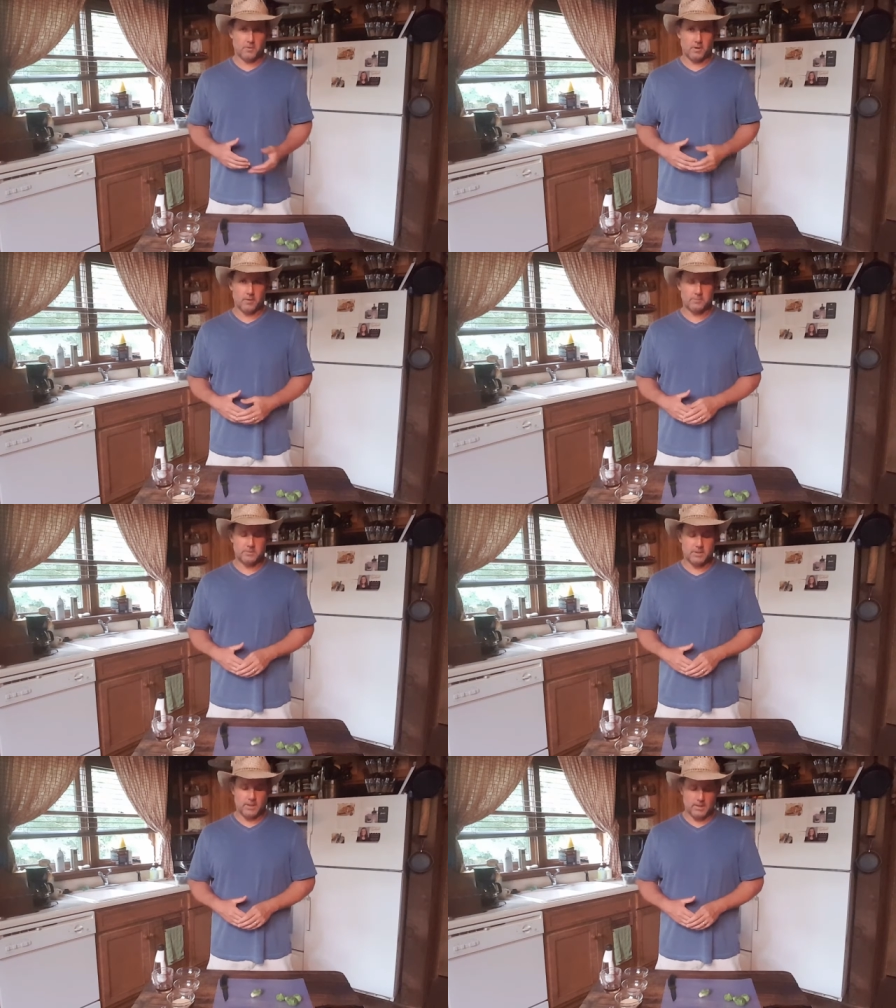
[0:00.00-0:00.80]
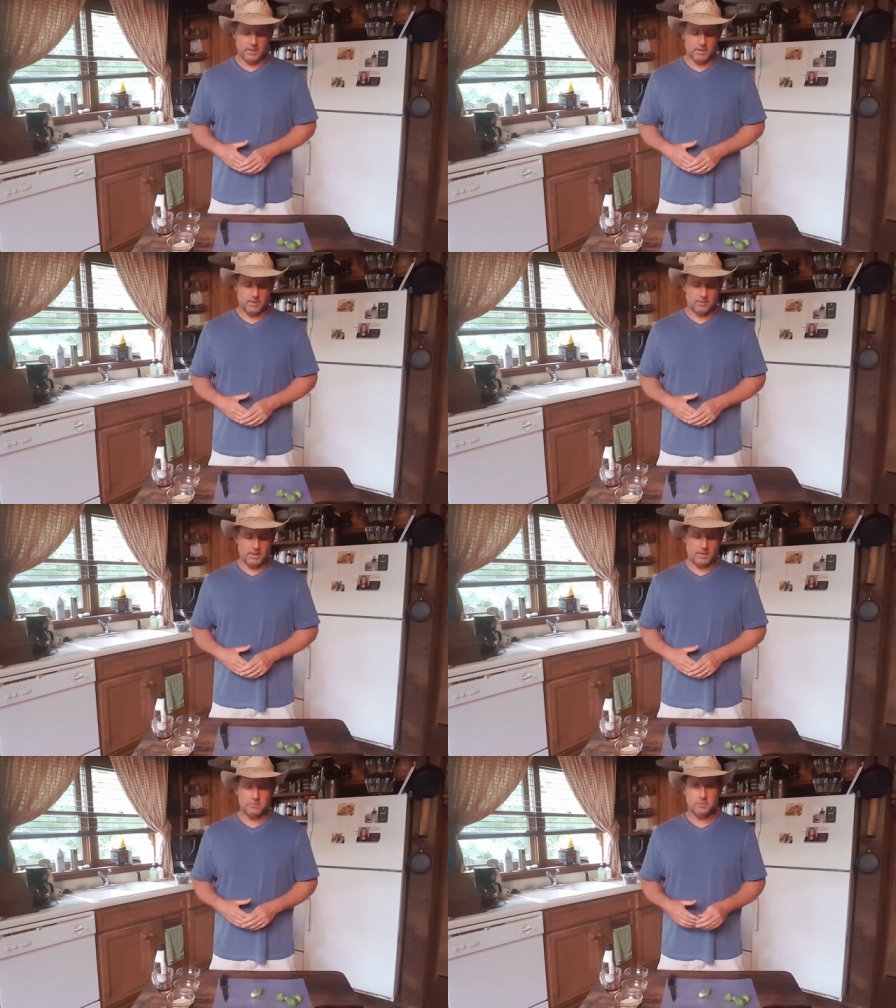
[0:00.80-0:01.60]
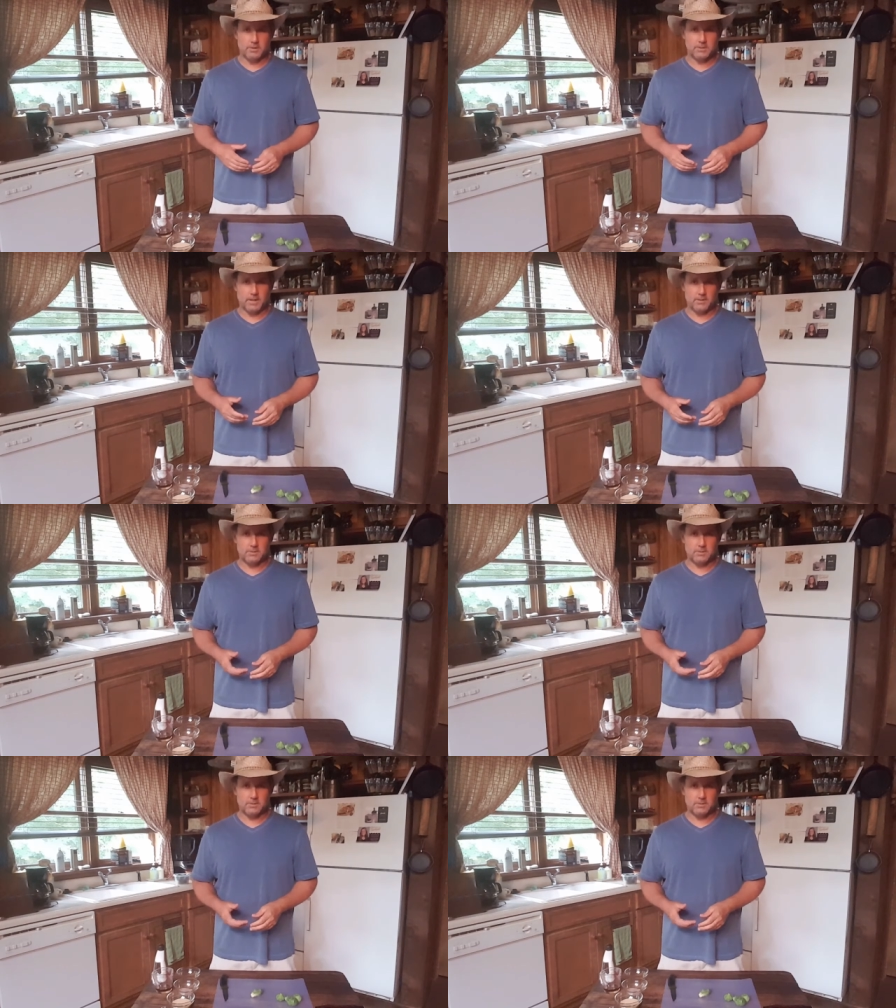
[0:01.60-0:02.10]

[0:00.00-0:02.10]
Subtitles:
and Gramps, and I was really kind of